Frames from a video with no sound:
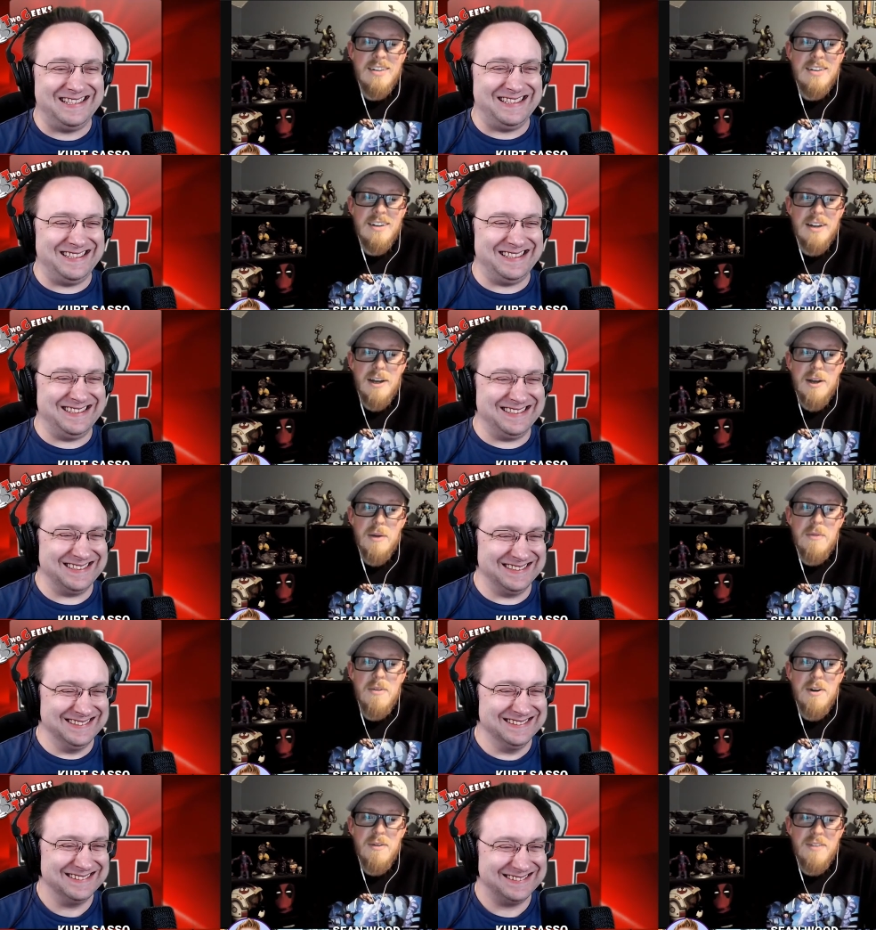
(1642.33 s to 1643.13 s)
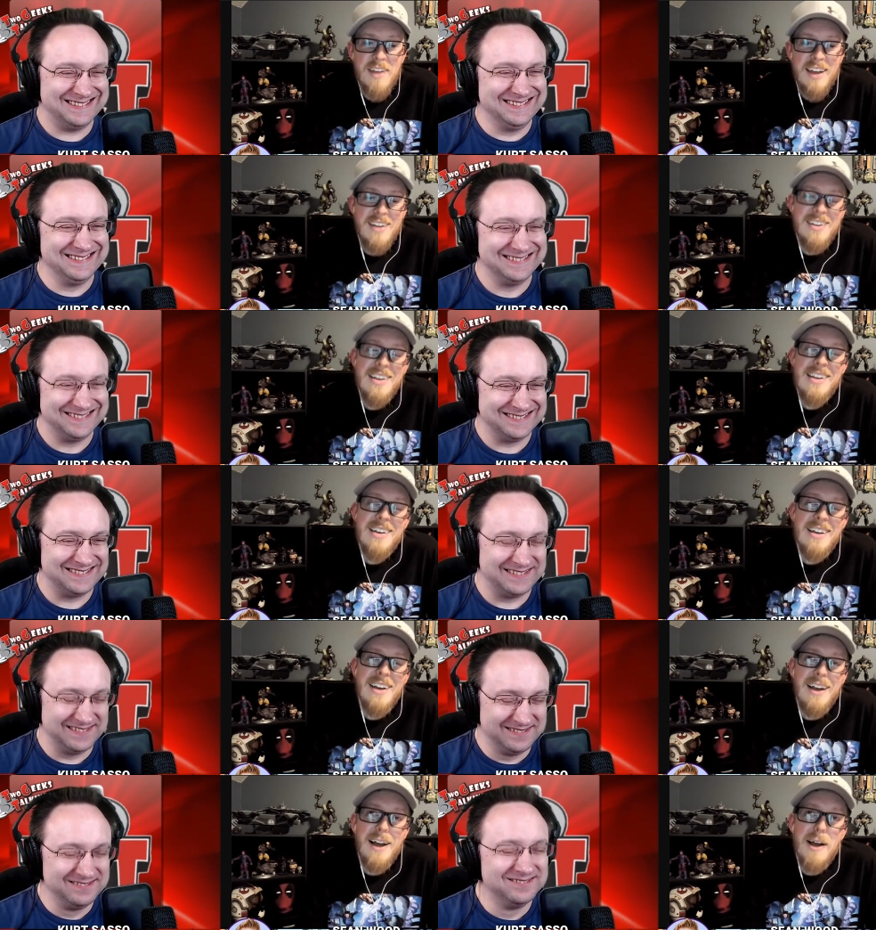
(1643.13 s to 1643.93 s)
Speaker 1: of that.
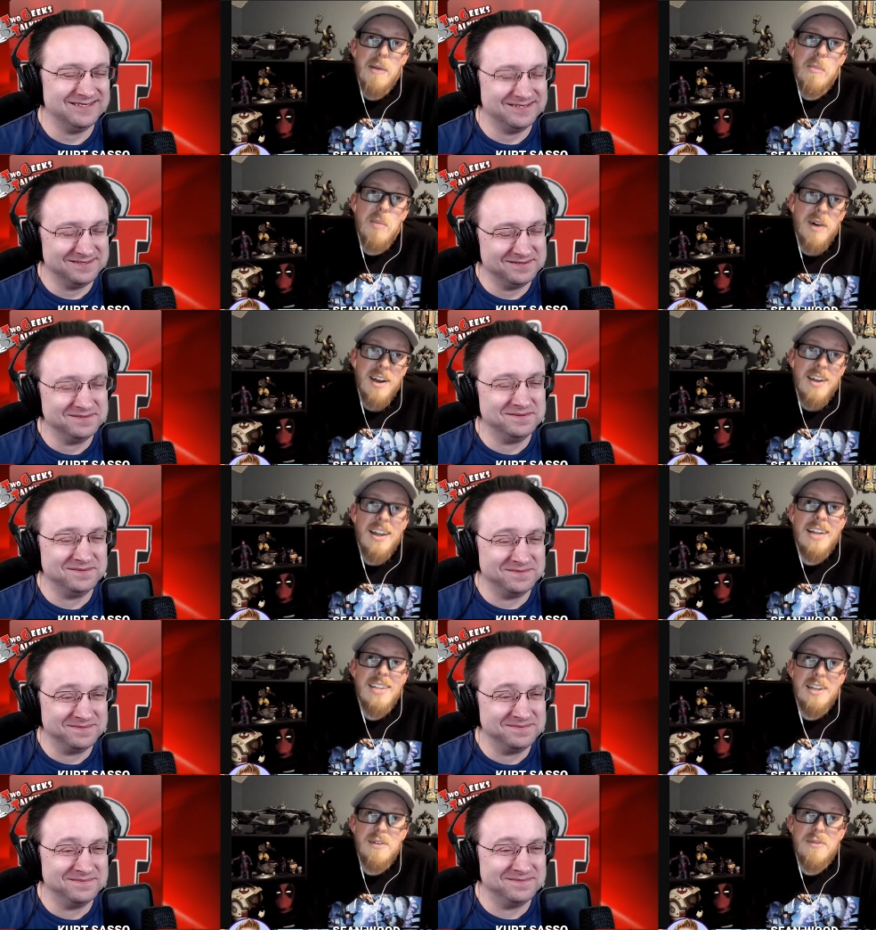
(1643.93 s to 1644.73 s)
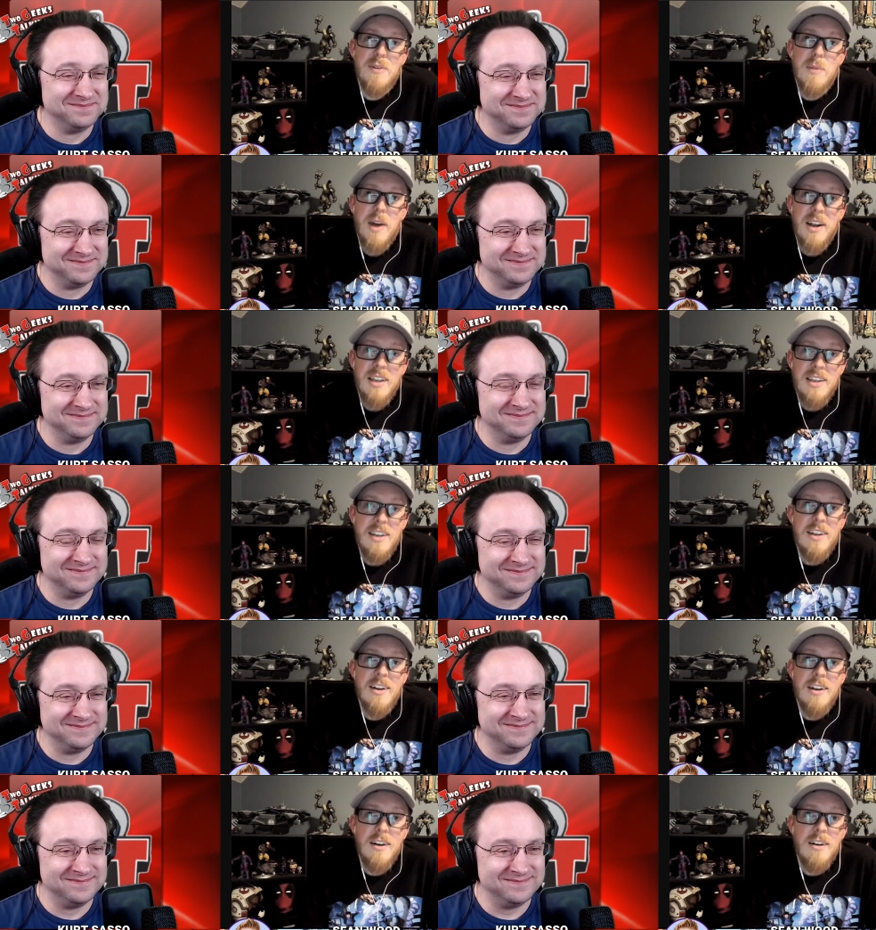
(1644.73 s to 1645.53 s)
But I did it for about a
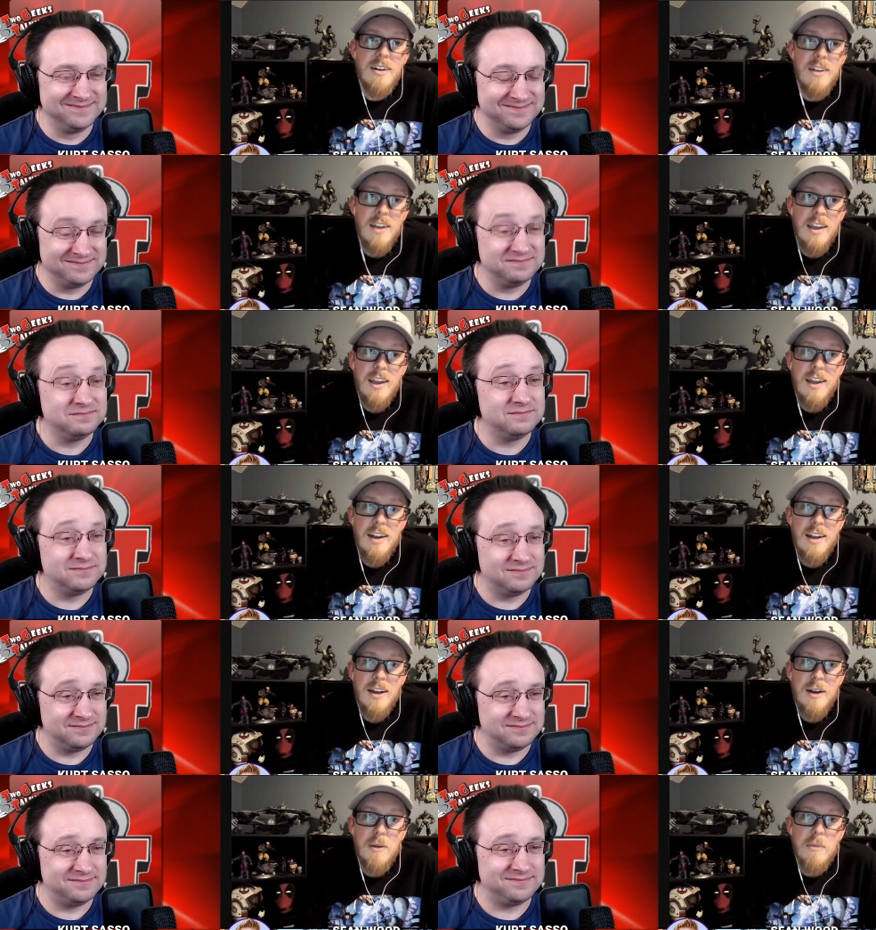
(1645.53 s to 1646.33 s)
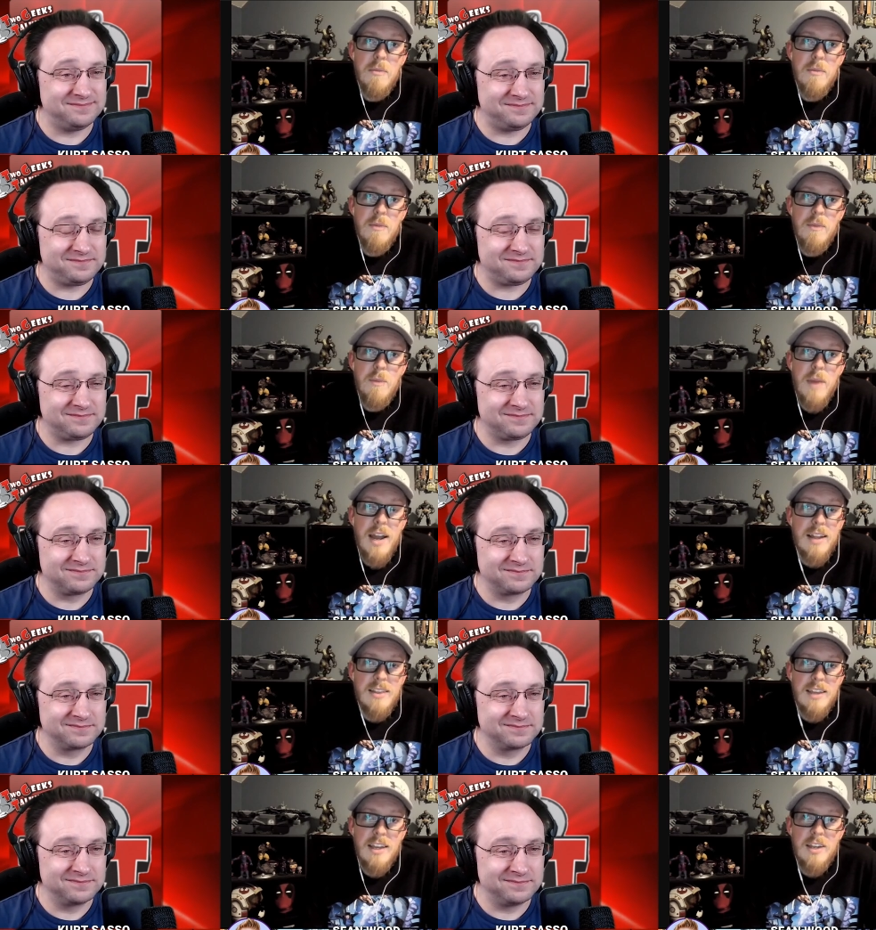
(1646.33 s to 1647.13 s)
year. And back
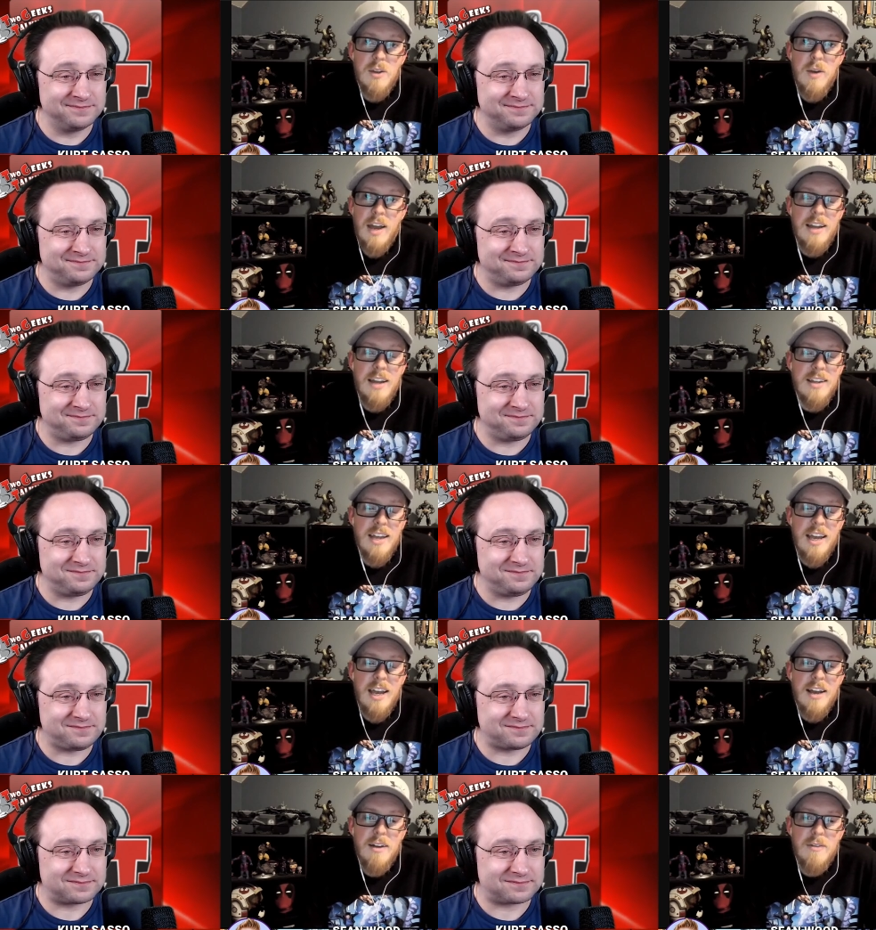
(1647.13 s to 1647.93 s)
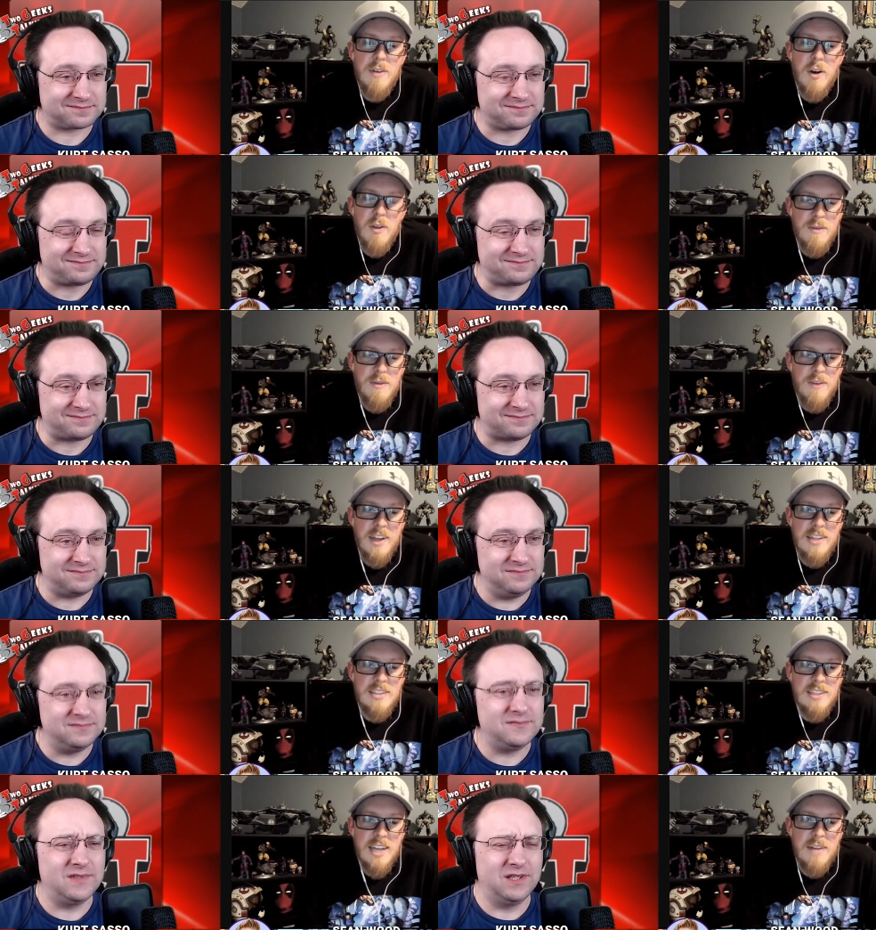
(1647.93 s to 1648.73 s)
then you had to have all the
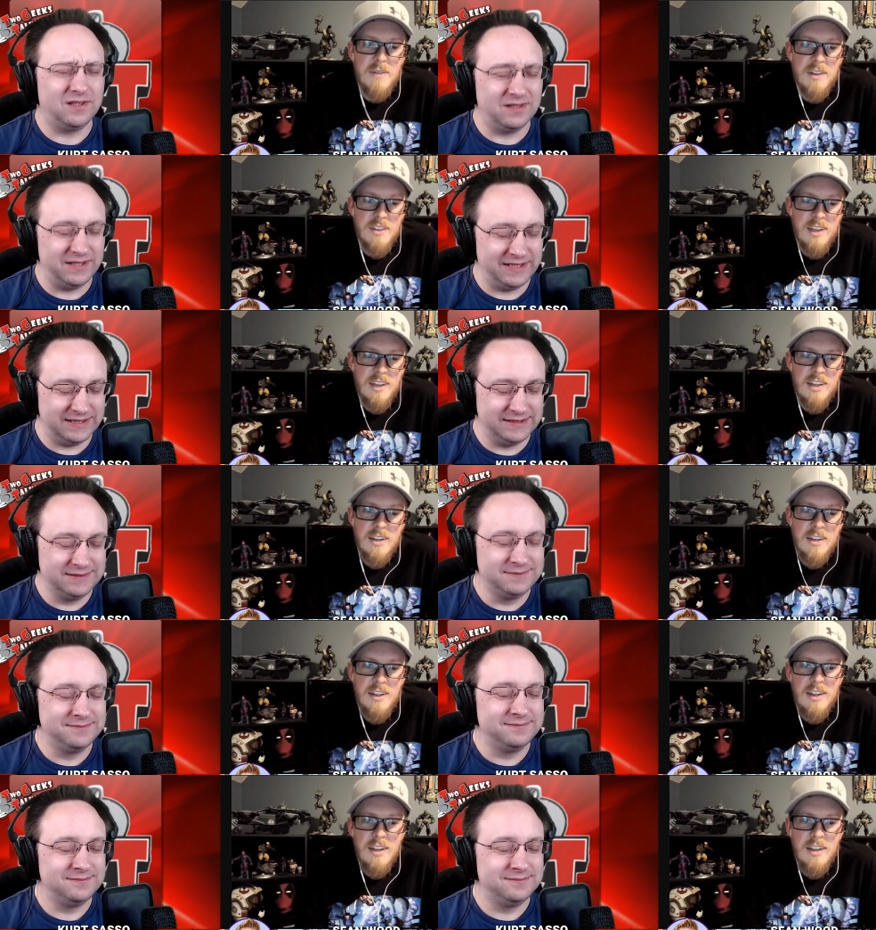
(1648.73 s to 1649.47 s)
fancy everything.